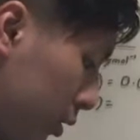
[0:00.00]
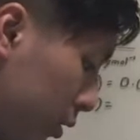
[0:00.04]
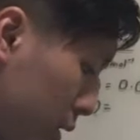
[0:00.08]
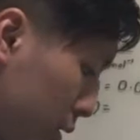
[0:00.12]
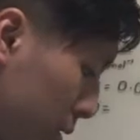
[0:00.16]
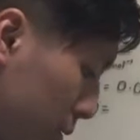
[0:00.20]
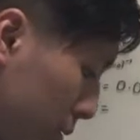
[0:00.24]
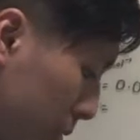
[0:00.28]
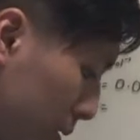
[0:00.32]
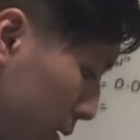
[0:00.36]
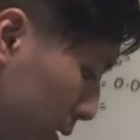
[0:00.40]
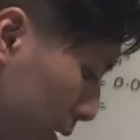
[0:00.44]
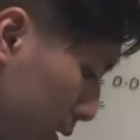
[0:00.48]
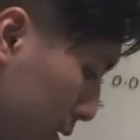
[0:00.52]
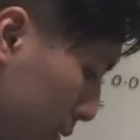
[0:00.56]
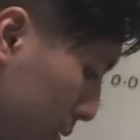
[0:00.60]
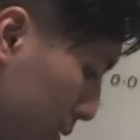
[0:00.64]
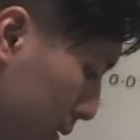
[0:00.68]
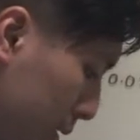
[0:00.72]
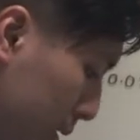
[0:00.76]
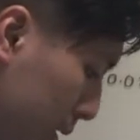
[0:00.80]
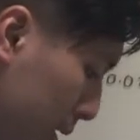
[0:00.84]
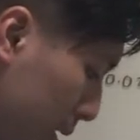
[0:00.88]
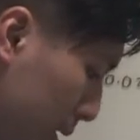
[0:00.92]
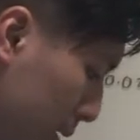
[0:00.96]
So as you
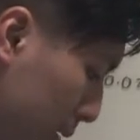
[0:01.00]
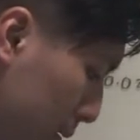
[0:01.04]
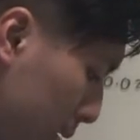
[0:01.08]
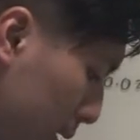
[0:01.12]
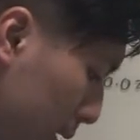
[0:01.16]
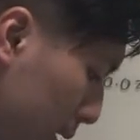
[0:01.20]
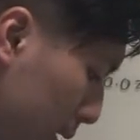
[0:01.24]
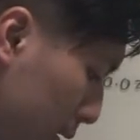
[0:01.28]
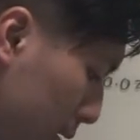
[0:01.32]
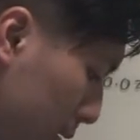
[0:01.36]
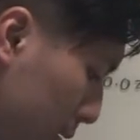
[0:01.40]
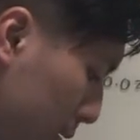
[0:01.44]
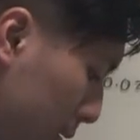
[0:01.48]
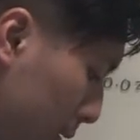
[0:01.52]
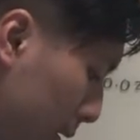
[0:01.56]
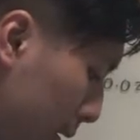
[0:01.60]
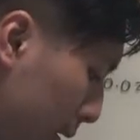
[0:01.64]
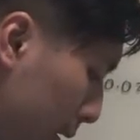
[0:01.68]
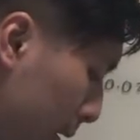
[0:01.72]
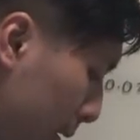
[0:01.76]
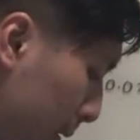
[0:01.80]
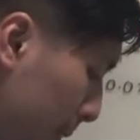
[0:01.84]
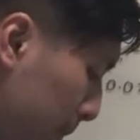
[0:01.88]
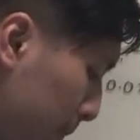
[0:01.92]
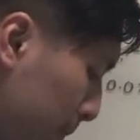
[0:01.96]
can see here,
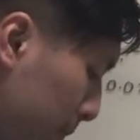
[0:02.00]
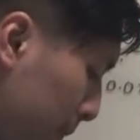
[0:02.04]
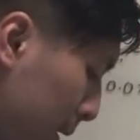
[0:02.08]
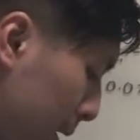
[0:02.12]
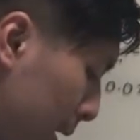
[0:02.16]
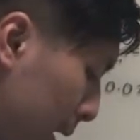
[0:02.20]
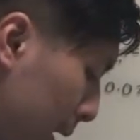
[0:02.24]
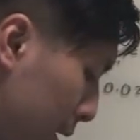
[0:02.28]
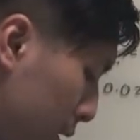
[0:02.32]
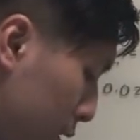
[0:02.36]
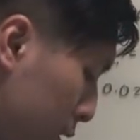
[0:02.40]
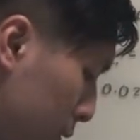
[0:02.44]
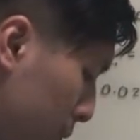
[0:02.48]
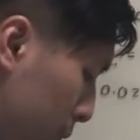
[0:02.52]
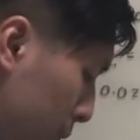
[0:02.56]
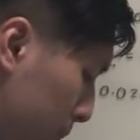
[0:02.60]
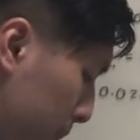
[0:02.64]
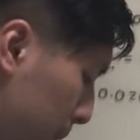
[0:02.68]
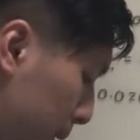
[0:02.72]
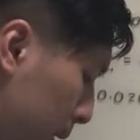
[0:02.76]
the answer would